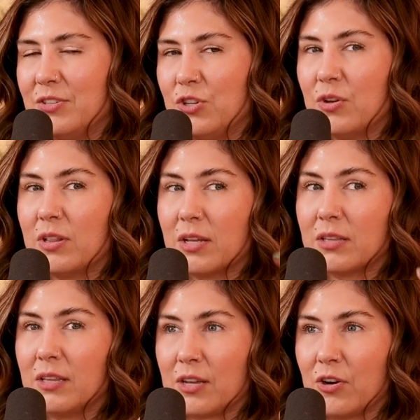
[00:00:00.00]
So you can
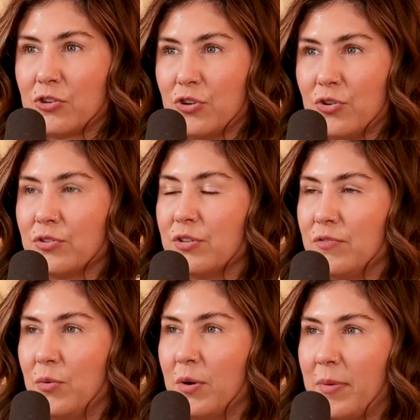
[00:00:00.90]
click the link in our show notes
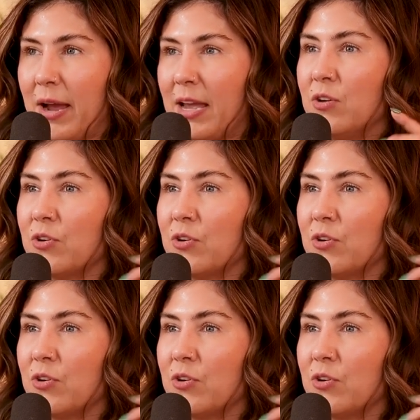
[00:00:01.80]
if you want to buy it.